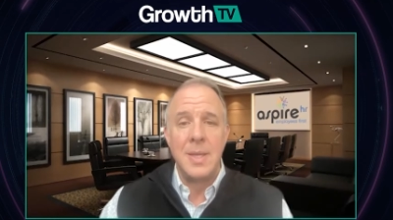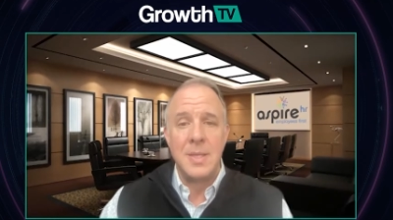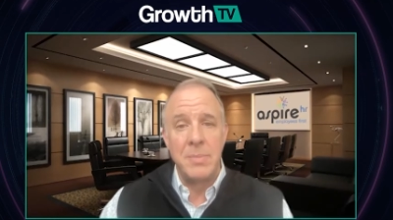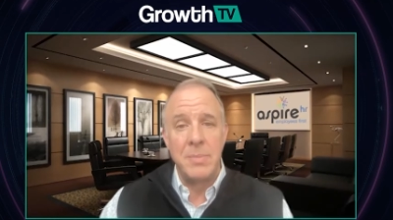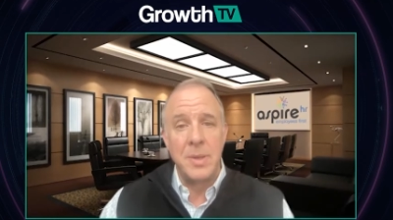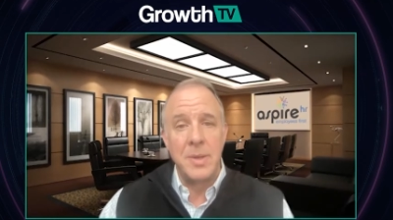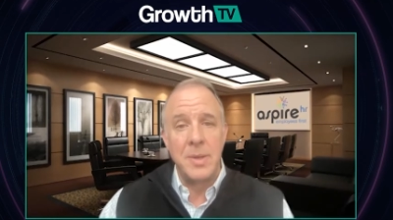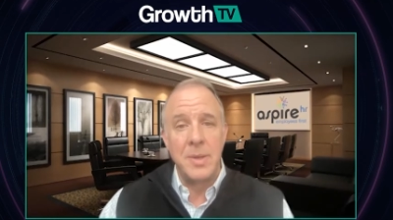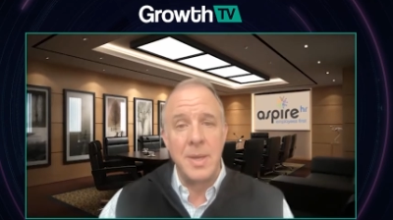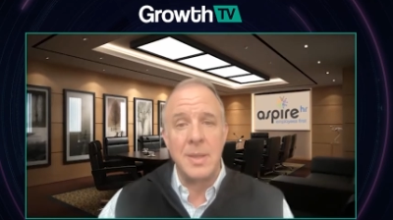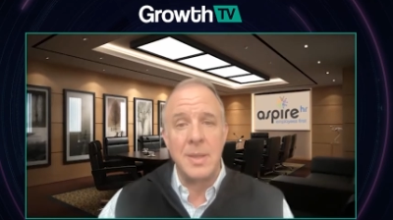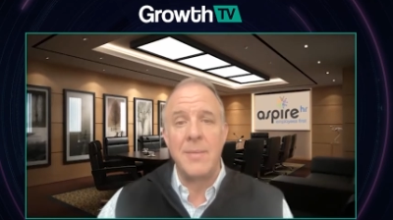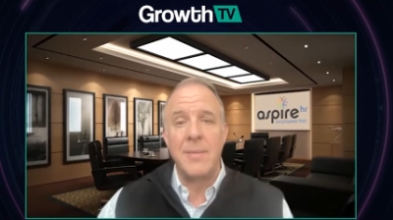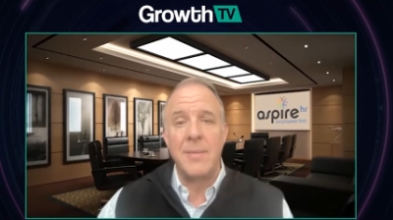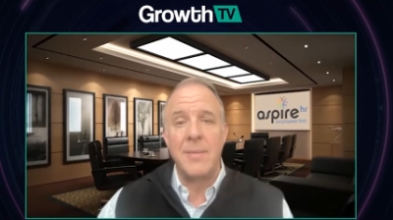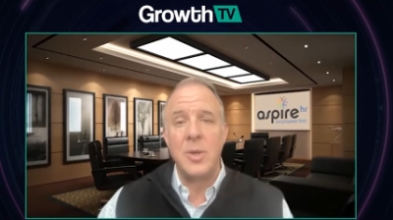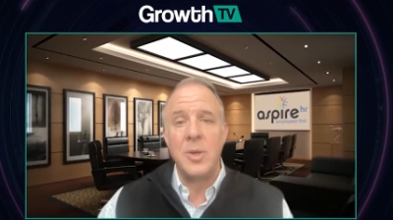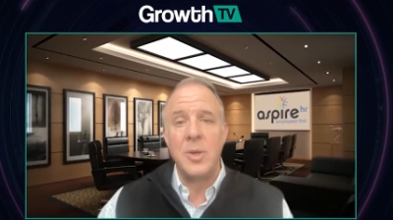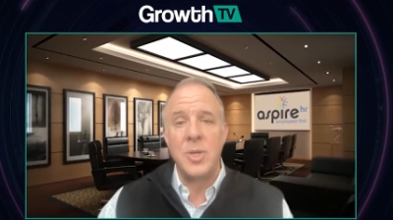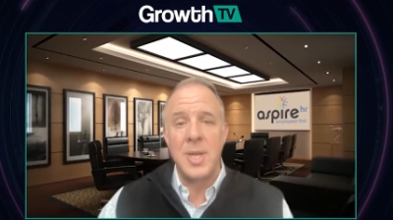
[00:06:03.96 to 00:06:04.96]
this ability to
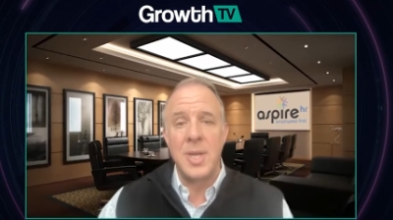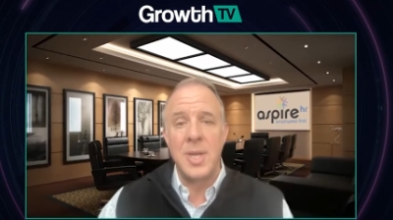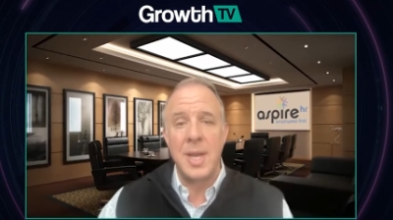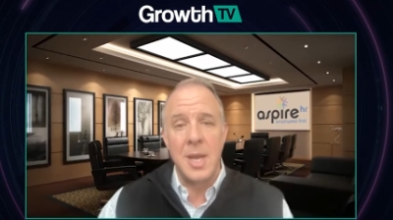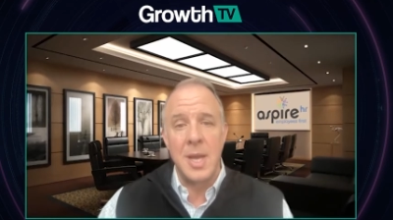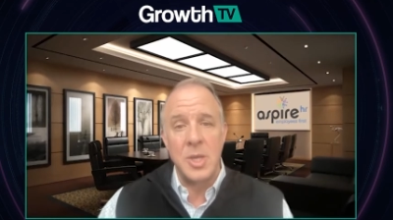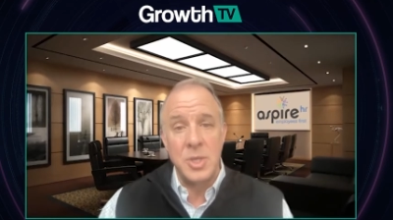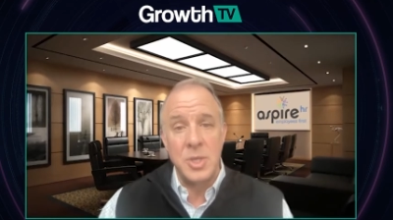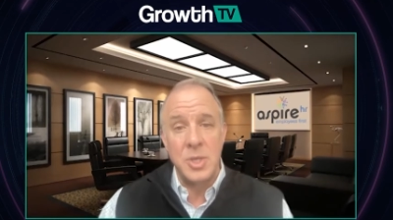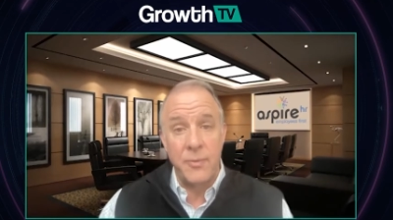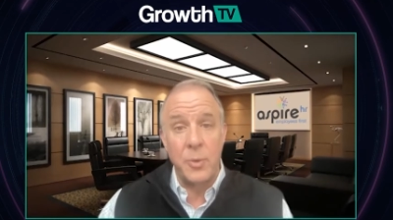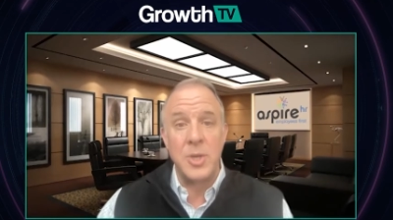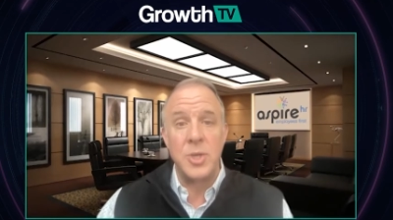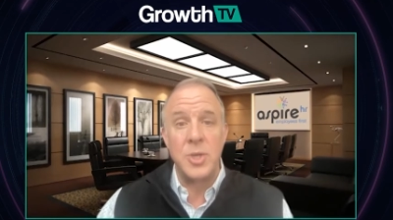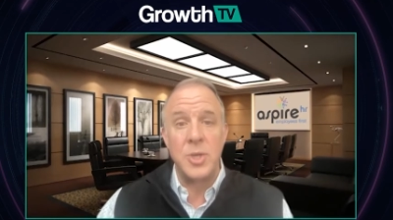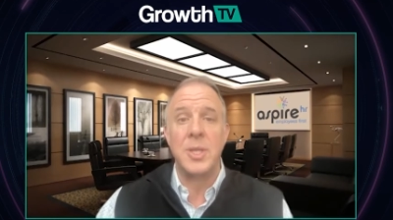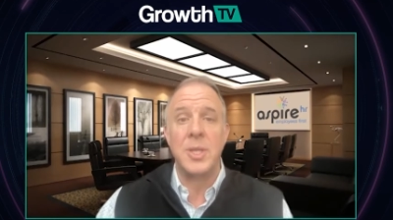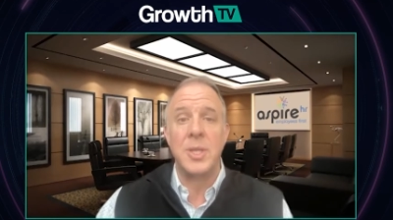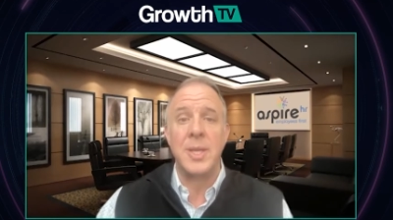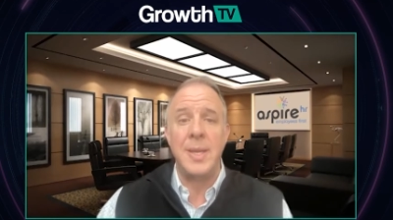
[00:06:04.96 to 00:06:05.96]
leverage technology for
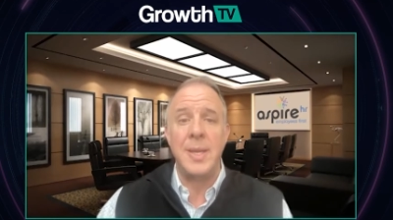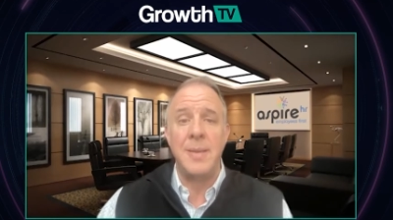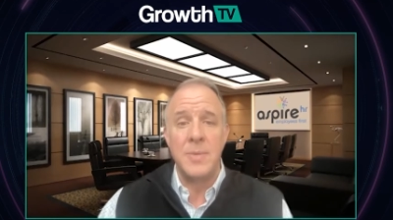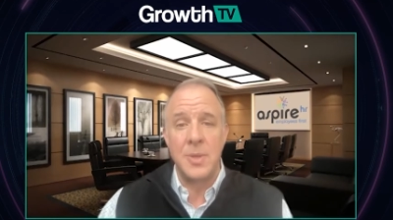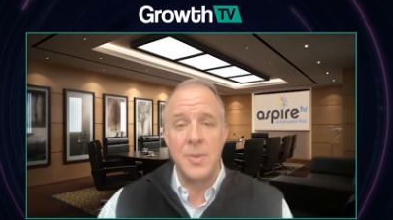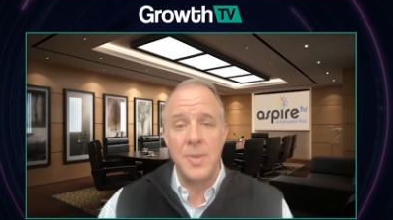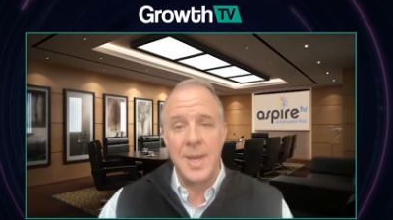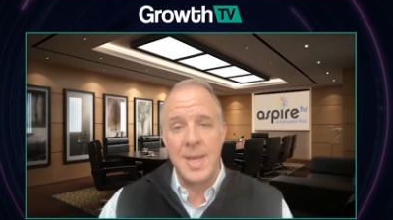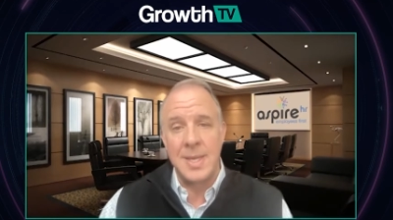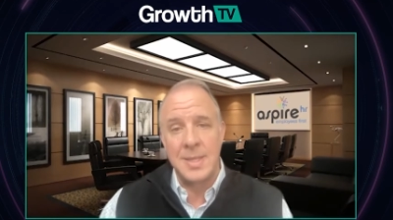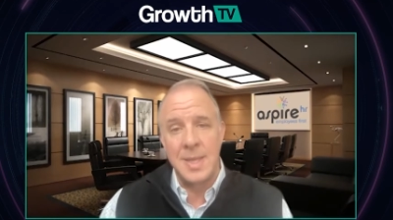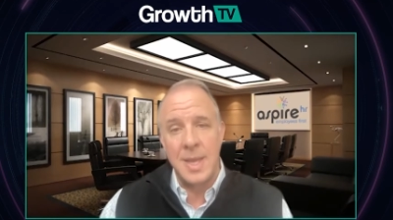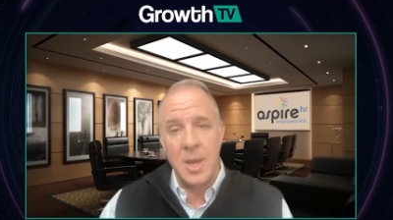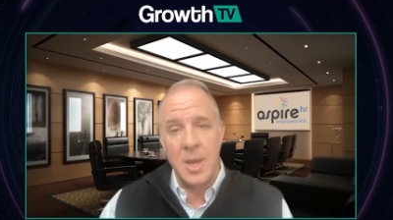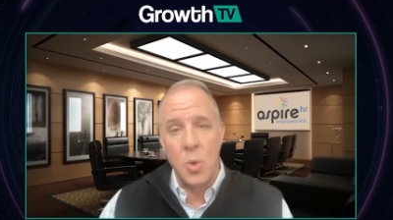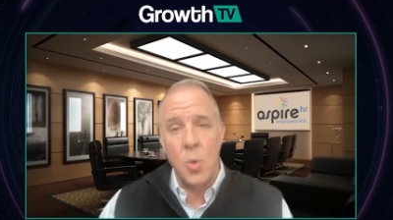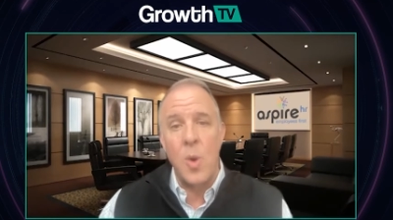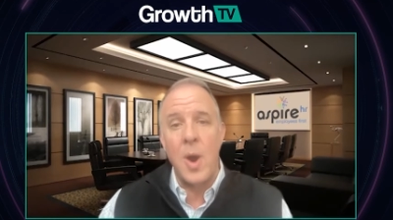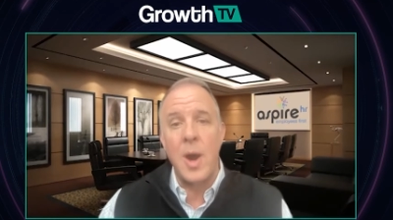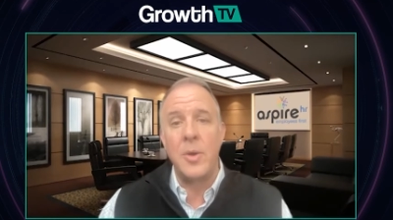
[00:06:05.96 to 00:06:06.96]
agility so that as they
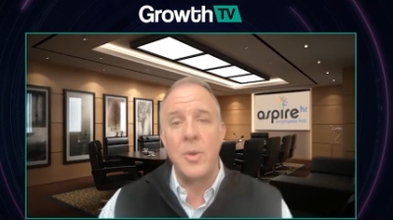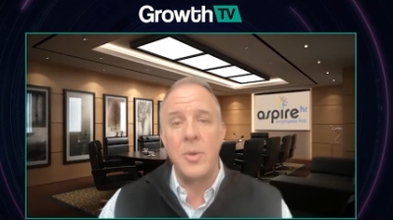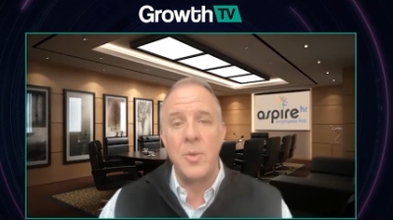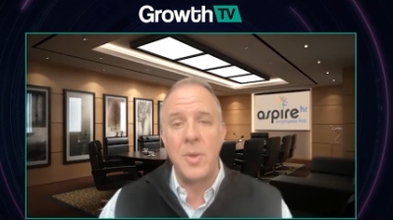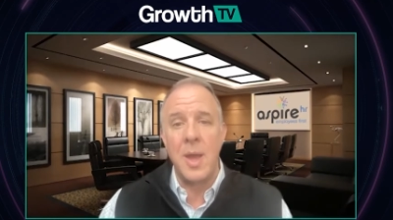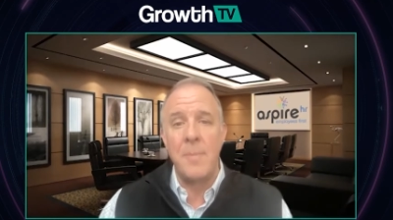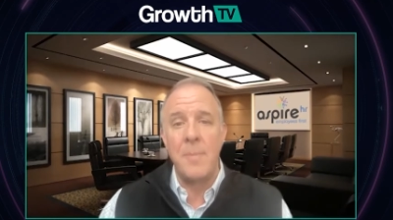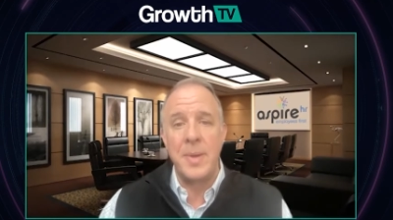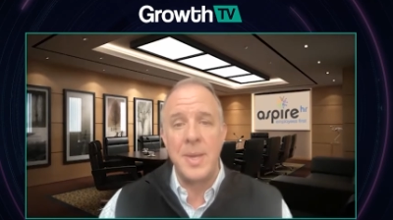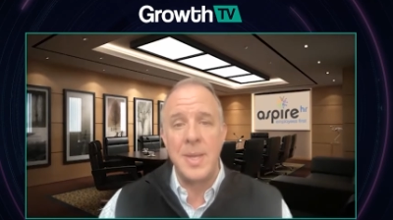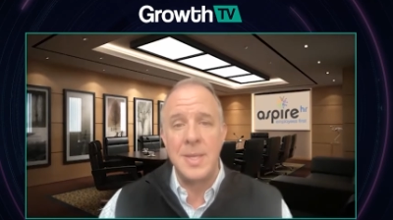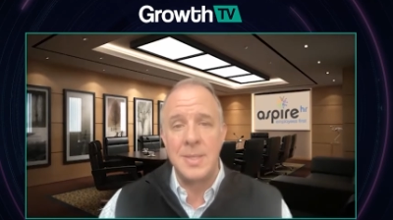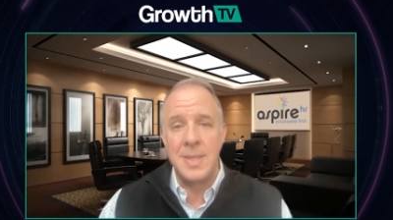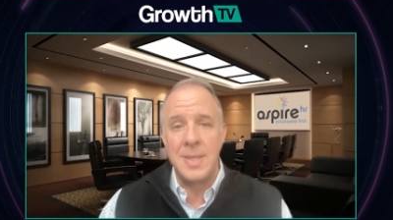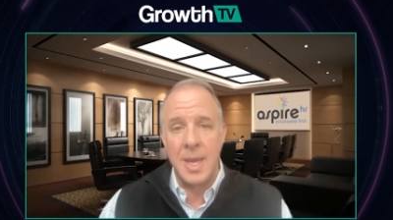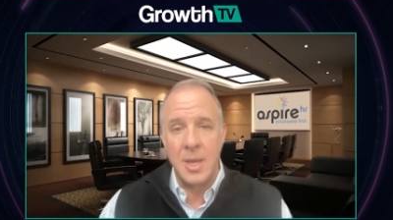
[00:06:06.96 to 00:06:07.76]
acquire new companies,